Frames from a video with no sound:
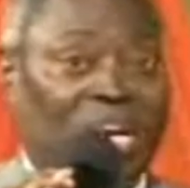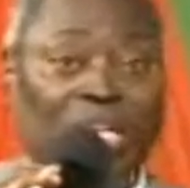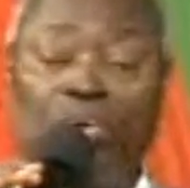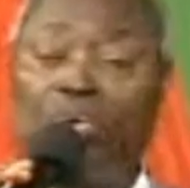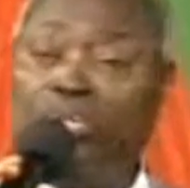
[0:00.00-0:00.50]

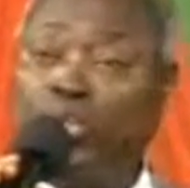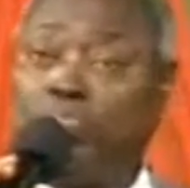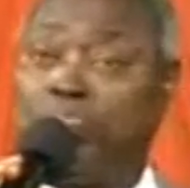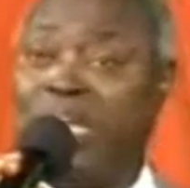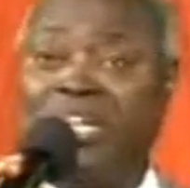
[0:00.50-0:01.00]
in your own
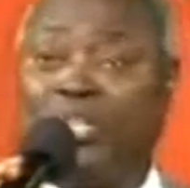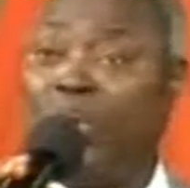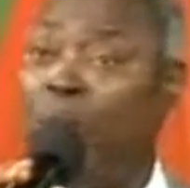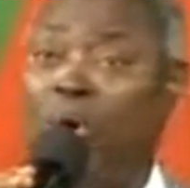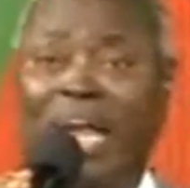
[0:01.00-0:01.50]
spirit,
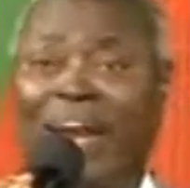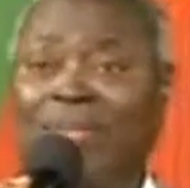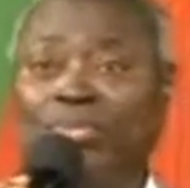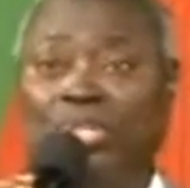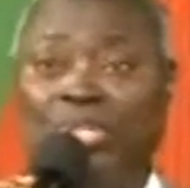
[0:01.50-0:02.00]
all
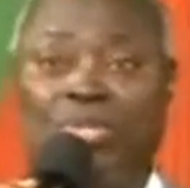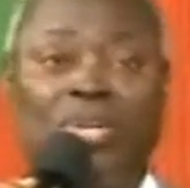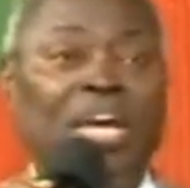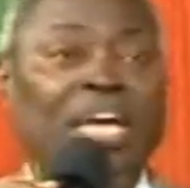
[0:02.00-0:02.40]
around you.